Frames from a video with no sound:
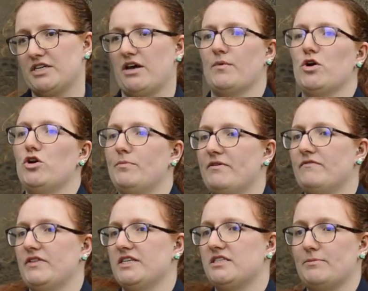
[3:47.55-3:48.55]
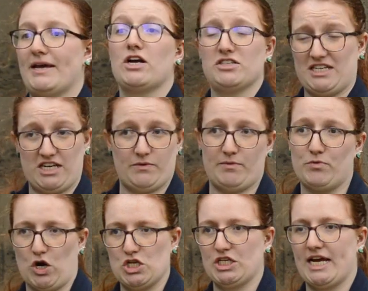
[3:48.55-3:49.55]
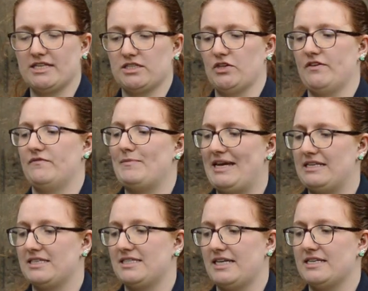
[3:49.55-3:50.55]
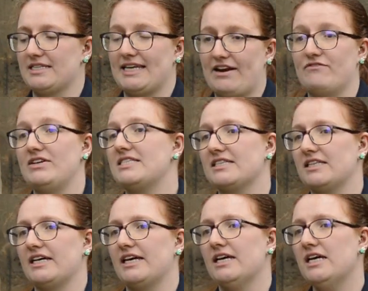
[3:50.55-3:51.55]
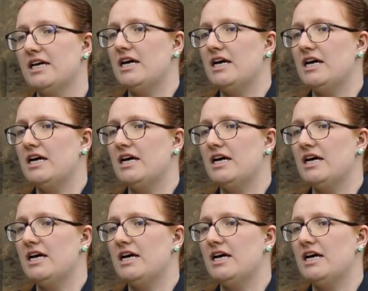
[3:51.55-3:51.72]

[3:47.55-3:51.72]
We're hoping for this to be a continuing project, so they've been to see us again recently